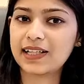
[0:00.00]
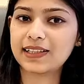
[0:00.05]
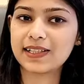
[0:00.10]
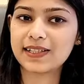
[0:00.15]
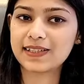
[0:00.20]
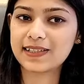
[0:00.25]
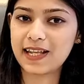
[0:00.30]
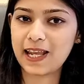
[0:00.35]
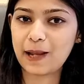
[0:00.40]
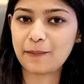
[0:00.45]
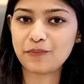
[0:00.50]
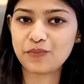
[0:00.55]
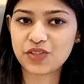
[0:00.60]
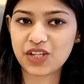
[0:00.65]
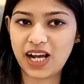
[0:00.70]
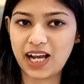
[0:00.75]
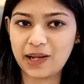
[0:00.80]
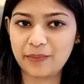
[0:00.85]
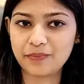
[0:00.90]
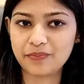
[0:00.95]
at the same
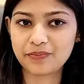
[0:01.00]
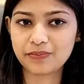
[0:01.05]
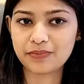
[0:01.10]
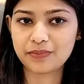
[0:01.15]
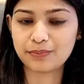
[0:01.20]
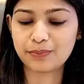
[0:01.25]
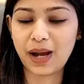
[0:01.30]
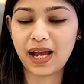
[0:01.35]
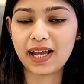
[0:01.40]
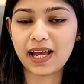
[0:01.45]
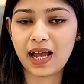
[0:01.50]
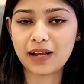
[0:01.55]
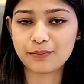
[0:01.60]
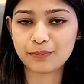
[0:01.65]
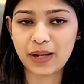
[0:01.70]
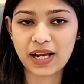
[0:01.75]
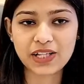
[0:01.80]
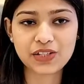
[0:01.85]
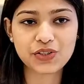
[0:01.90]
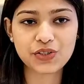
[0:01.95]
time
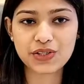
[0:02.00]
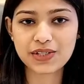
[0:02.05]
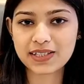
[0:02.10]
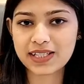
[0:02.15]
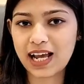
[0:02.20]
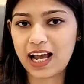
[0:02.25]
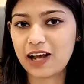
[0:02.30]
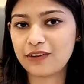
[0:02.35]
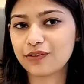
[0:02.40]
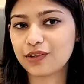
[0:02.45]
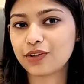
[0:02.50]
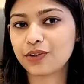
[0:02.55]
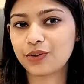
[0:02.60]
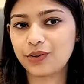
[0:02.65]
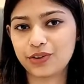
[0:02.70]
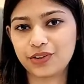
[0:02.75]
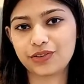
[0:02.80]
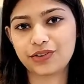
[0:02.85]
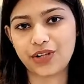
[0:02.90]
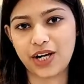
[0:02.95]
by just having
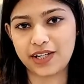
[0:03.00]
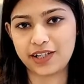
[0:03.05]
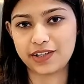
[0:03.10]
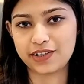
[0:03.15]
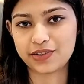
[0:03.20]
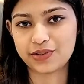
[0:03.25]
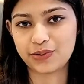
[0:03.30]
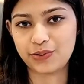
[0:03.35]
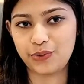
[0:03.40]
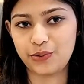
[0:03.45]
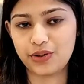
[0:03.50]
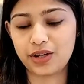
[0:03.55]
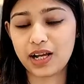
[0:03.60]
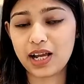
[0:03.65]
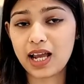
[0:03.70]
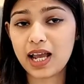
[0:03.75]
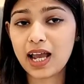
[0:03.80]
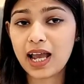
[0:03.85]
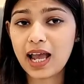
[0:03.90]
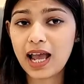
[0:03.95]
good credit score.
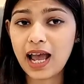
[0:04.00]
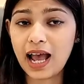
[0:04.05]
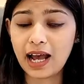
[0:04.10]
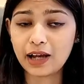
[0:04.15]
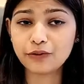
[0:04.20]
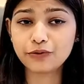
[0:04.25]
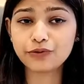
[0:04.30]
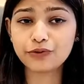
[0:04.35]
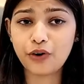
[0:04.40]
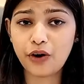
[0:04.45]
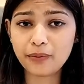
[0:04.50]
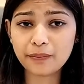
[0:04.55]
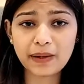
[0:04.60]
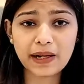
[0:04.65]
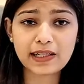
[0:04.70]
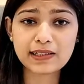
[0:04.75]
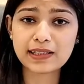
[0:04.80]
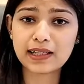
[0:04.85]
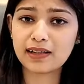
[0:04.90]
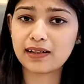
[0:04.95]
And for
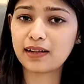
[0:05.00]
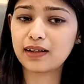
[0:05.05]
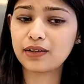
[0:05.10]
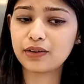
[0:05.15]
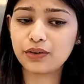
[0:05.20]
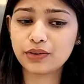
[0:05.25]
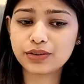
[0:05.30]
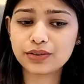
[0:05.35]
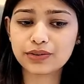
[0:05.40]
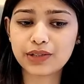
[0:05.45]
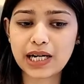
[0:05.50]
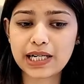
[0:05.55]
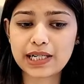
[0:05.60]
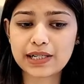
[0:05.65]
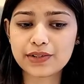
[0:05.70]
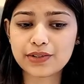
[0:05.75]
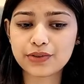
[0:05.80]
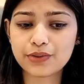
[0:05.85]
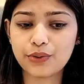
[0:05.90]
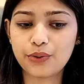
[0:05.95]
maintaining good
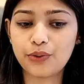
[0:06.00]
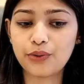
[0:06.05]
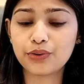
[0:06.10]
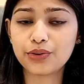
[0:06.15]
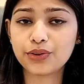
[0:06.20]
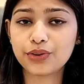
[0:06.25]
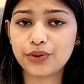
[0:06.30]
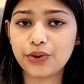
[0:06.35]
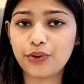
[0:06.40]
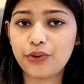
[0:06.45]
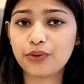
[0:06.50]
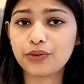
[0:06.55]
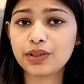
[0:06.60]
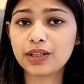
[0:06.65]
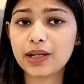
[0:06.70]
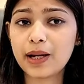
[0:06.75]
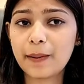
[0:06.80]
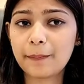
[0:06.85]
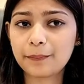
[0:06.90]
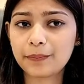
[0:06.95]
credit score, your
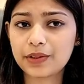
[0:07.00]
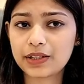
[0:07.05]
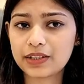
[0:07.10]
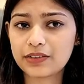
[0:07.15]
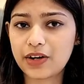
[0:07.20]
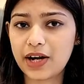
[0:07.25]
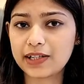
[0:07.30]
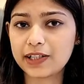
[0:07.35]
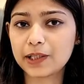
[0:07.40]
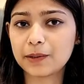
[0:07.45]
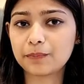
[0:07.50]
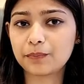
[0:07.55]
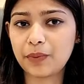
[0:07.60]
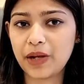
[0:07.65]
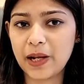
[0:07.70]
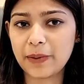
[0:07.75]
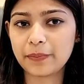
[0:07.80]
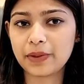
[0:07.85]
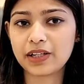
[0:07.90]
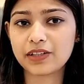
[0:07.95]
credit
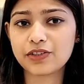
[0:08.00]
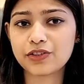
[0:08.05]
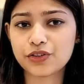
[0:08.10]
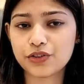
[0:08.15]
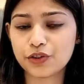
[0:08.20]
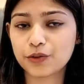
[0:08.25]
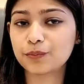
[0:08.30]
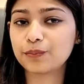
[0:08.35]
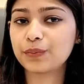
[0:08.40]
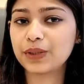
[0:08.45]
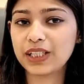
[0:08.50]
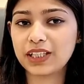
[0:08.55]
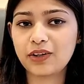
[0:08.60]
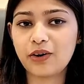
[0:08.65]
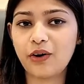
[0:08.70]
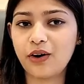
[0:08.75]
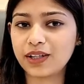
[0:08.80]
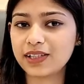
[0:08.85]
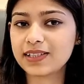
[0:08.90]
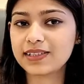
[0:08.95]
payment should be
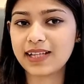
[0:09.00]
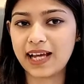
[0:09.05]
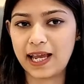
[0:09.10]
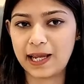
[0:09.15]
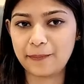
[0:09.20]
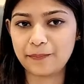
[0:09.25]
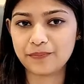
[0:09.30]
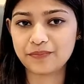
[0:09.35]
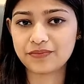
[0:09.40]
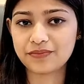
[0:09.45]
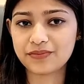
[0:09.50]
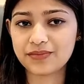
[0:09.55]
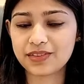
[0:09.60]
on time,